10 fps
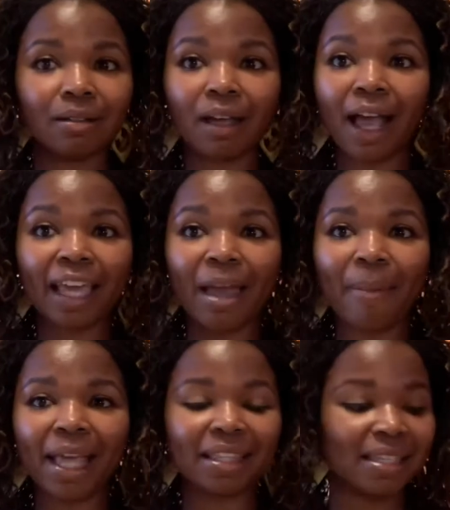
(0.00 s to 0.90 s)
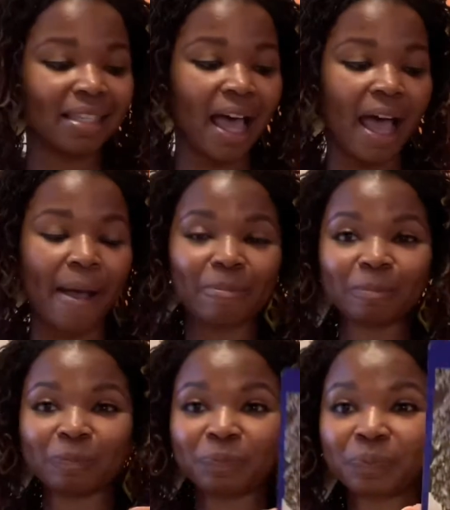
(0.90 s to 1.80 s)
I can't make this up.
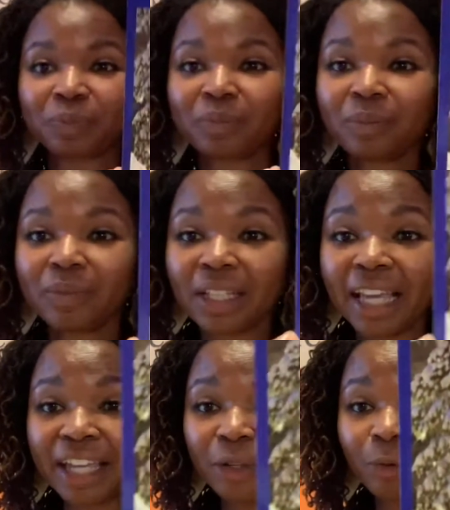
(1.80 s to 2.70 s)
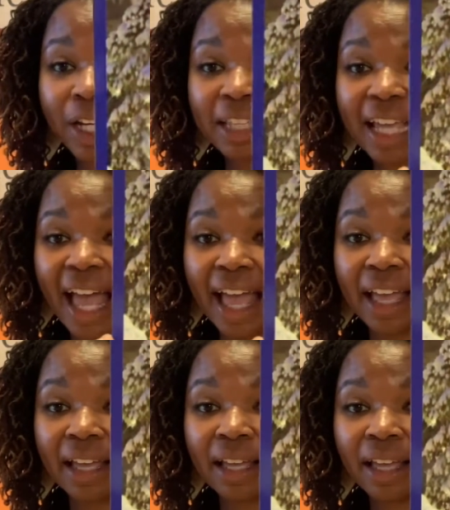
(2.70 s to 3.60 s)
Can you read
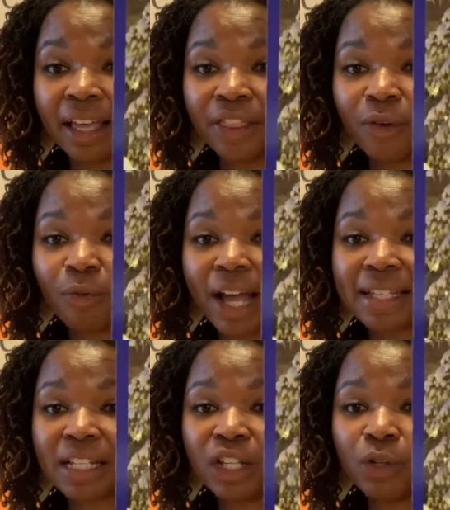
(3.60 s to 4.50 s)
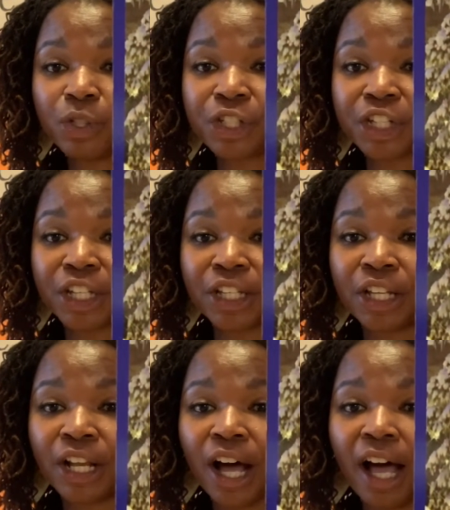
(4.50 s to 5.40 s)
that? the resolution
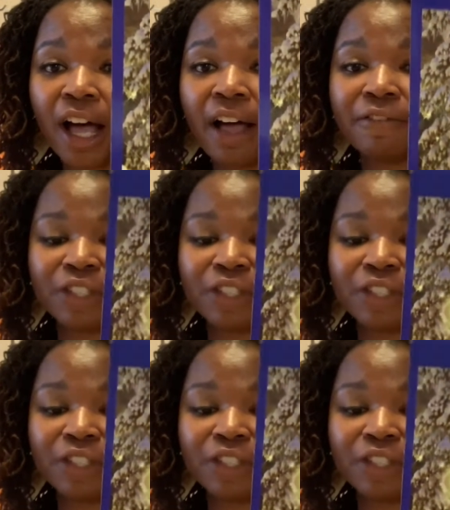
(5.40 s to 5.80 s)
of